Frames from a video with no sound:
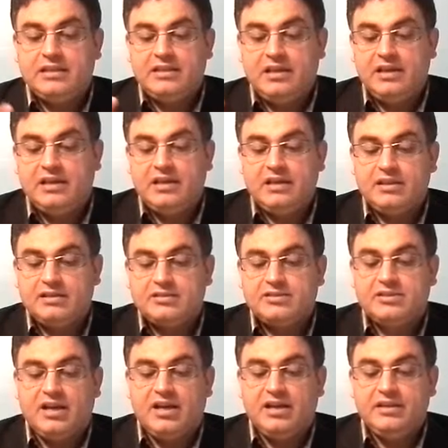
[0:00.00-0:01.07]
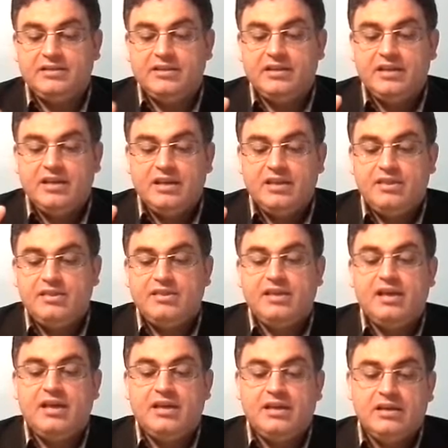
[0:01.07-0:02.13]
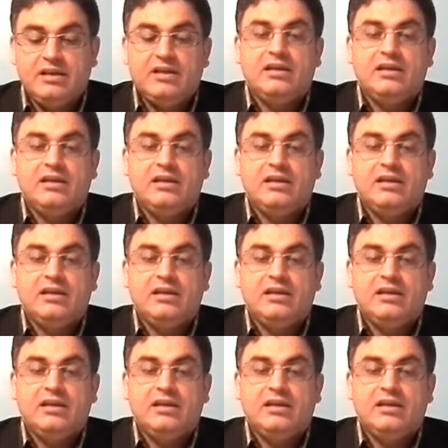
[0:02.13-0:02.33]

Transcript: at the other side, the